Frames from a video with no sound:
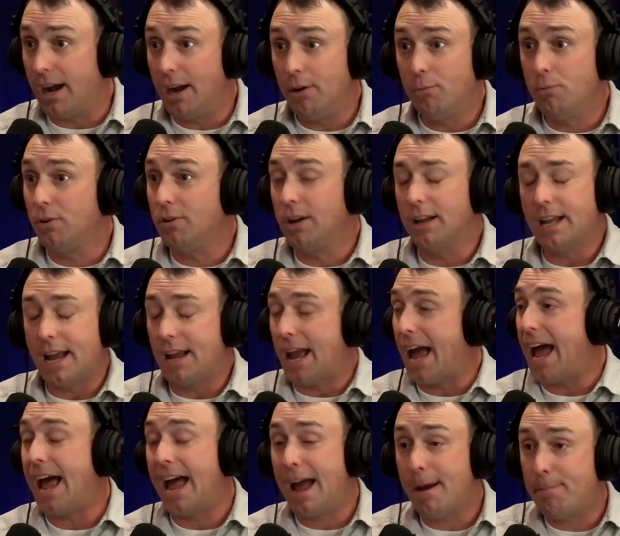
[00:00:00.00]
I will
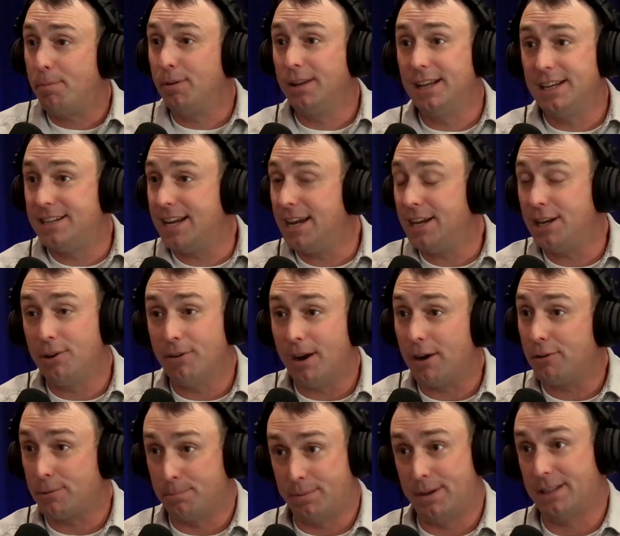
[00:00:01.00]
happily take you
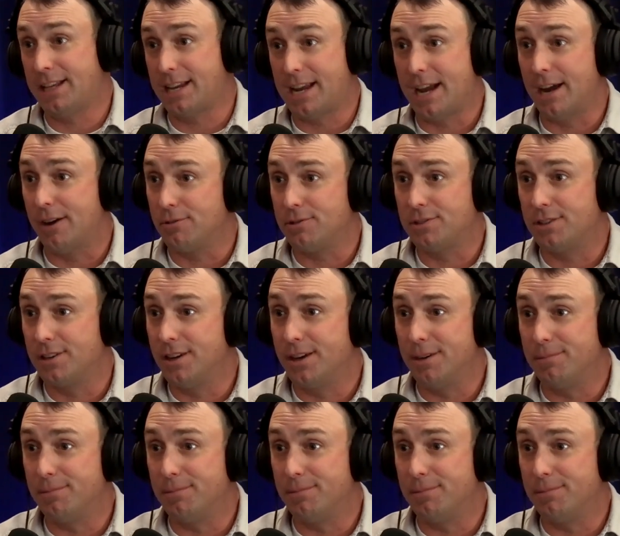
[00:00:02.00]
out to pet the cows.